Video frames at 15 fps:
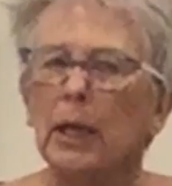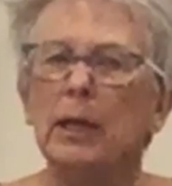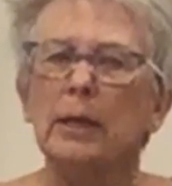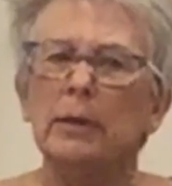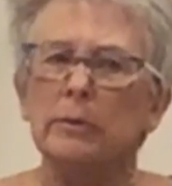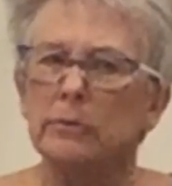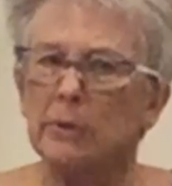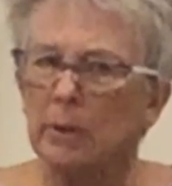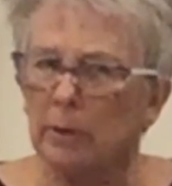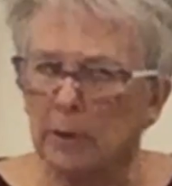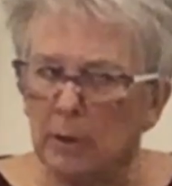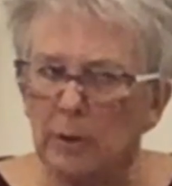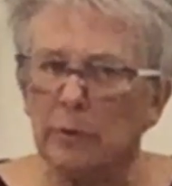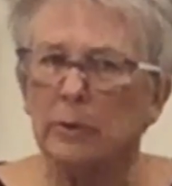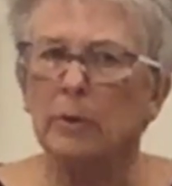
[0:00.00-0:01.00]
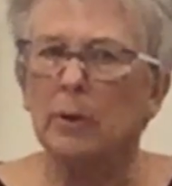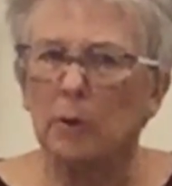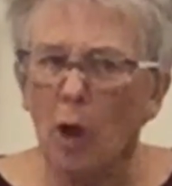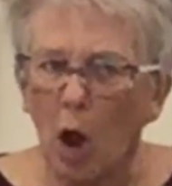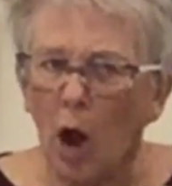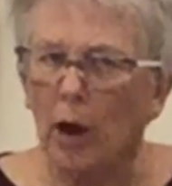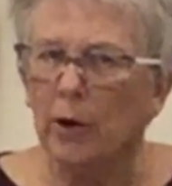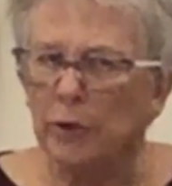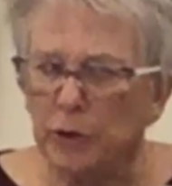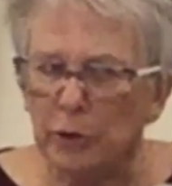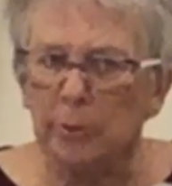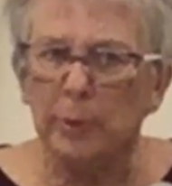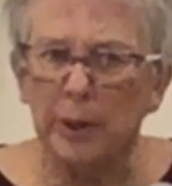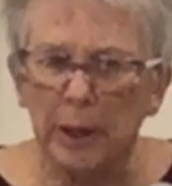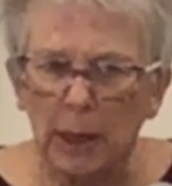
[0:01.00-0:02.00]
He's
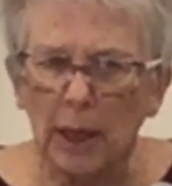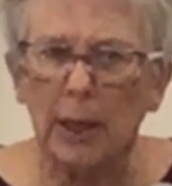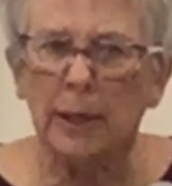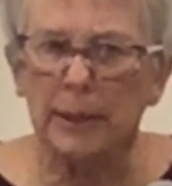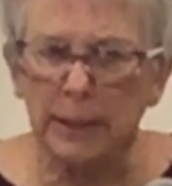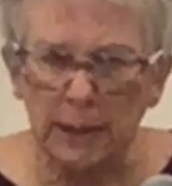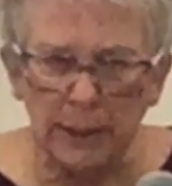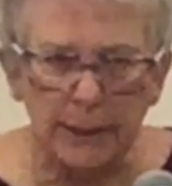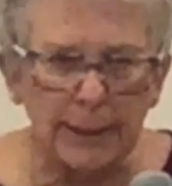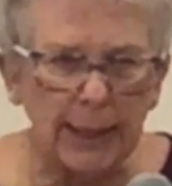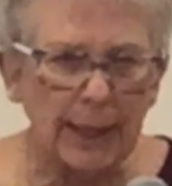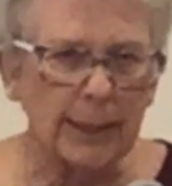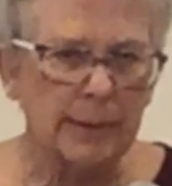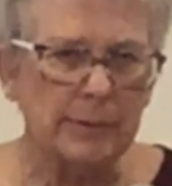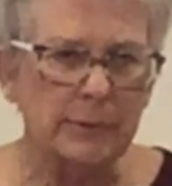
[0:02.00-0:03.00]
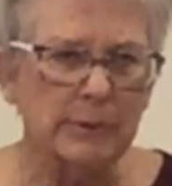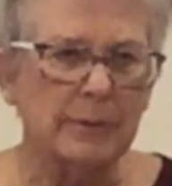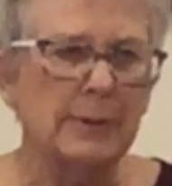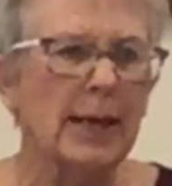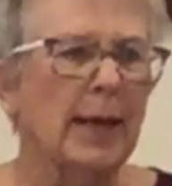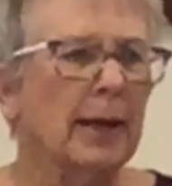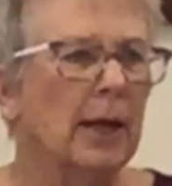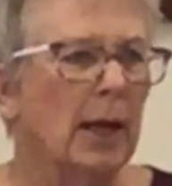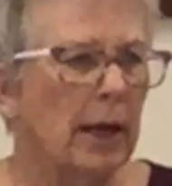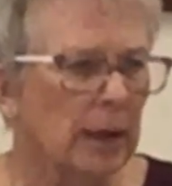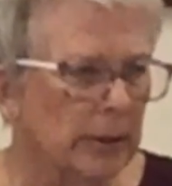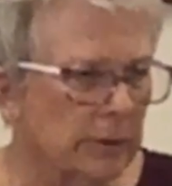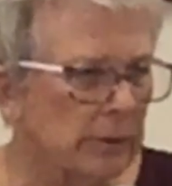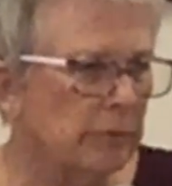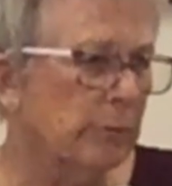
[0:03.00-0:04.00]
arguing against that
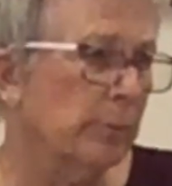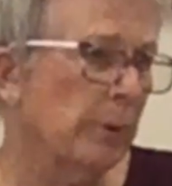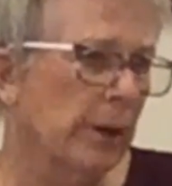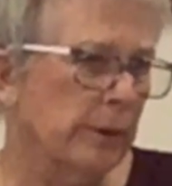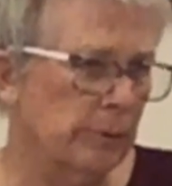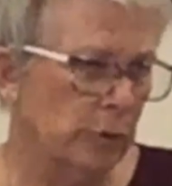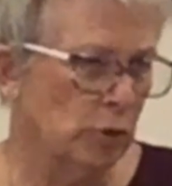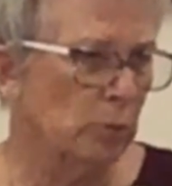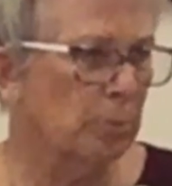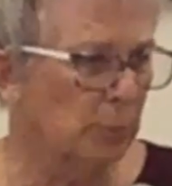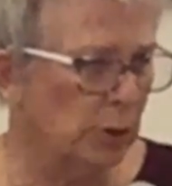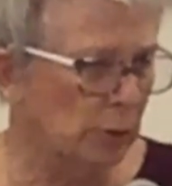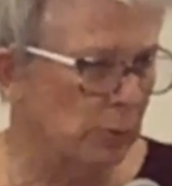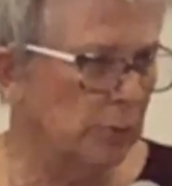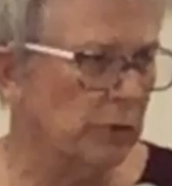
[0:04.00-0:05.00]
kind of retributive